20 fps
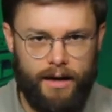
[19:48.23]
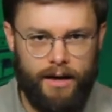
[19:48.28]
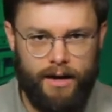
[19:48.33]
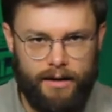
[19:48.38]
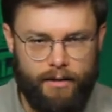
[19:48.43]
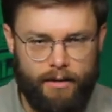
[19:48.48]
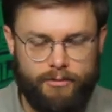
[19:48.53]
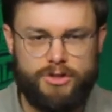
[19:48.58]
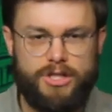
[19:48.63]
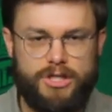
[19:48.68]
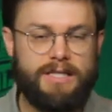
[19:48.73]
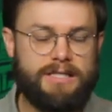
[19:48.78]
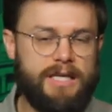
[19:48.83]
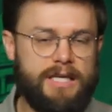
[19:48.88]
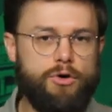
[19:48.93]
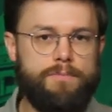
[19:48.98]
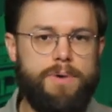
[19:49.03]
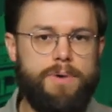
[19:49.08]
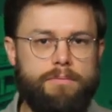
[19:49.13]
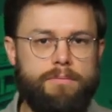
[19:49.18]
I was going to say
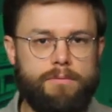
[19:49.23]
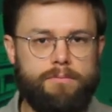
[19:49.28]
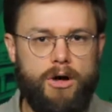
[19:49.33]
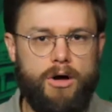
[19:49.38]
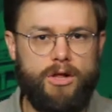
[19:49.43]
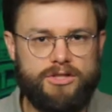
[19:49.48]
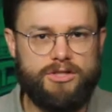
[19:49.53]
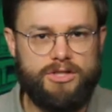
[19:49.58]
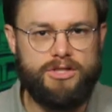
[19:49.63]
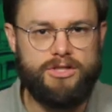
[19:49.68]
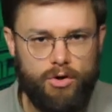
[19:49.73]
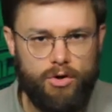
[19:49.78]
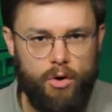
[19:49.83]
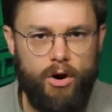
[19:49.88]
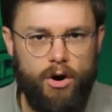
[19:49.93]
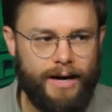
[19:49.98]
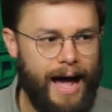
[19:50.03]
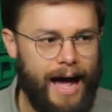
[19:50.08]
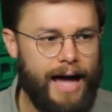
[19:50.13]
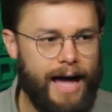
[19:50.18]
good public policy is
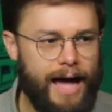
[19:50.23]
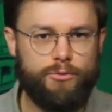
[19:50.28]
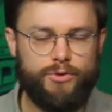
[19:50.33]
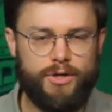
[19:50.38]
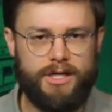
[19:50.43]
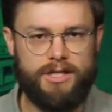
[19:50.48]
hard. I don't think